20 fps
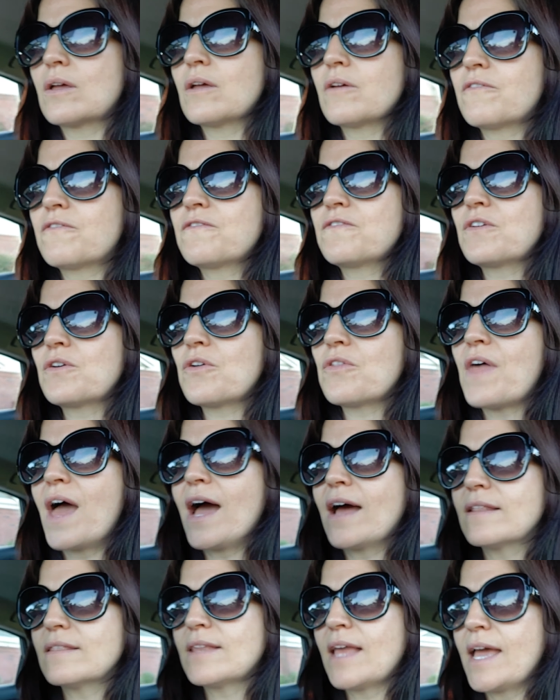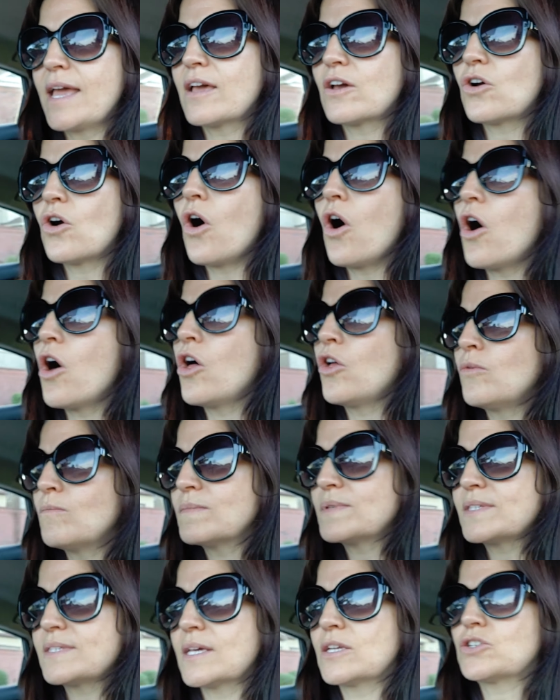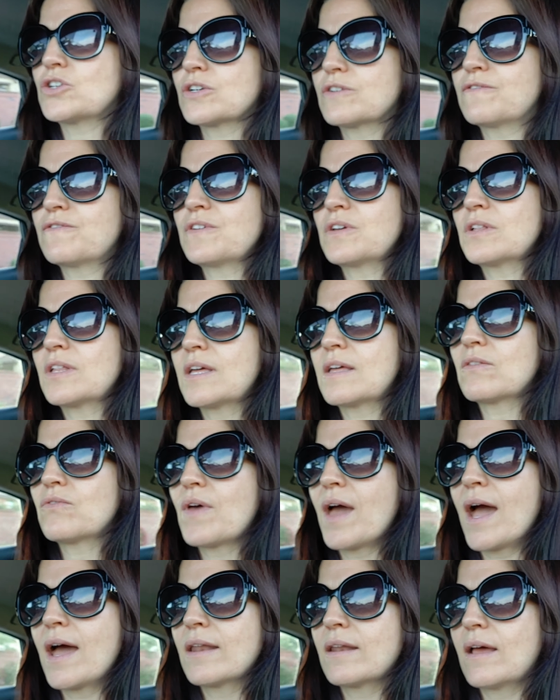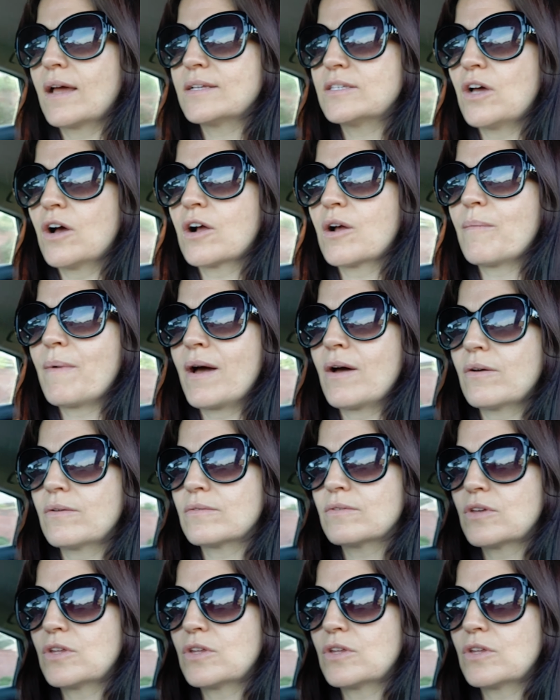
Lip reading: feel that like calm, centered feeling that I talk about,